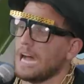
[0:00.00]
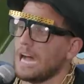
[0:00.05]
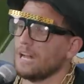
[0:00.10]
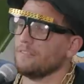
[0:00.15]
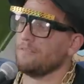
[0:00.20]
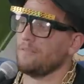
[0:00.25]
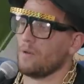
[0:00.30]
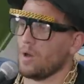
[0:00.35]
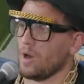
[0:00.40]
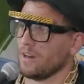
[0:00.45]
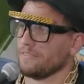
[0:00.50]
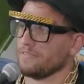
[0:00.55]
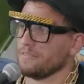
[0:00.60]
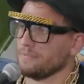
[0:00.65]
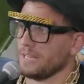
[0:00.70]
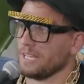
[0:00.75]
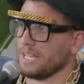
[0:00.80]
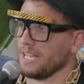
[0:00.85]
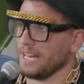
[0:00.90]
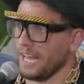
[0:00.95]
not far
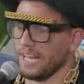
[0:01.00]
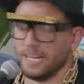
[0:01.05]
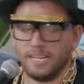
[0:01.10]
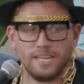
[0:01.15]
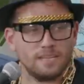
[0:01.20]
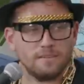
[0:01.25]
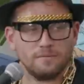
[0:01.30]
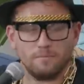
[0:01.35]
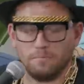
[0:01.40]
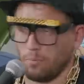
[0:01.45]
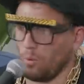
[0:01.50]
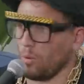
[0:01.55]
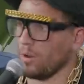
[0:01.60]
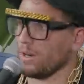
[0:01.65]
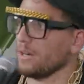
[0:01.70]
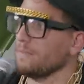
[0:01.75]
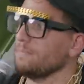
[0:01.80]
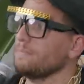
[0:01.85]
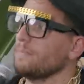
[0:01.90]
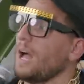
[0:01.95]
from the Canadian
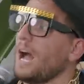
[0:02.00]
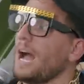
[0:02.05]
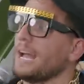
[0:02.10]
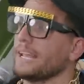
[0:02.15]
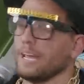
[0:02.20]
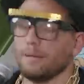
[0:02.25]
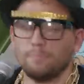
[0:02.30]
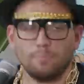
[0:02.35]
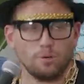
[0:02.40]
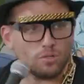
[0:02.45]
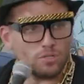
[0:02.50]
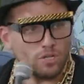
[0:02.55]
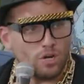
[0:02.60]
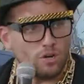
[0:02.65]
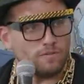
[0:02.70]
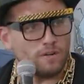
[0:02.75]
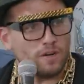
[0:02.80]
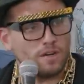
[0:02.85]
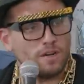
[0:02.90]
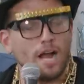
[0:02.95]
border. I get pulled
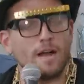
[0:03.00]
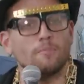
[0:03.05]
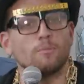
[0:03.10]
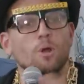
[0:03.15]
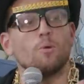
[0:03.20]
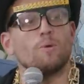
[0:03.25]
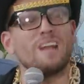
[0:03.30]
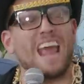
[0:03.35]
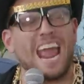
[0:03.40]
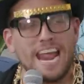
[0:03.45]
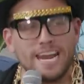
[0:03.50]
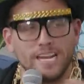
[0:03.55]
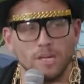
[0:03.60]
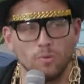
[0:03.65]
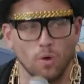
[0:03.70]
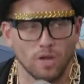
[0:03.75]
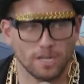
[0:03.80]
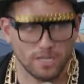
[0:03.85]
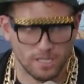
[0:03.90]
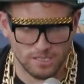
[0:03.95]
over. I'm going
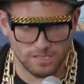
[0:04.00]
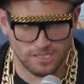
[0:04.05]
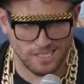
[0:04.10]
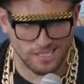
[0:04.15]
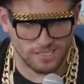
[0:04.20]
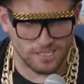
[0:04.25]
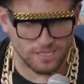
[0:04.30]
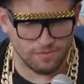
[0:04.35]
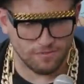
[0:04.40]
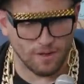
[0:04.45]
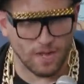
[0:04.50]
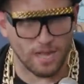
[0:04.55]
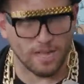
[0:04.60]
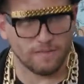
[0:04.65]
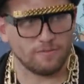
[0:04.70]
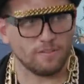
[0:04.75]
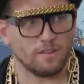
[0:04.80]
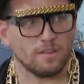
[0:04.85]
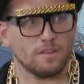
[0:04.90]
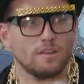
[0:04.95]
81 and a 65. Not to
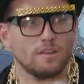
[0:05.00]
be,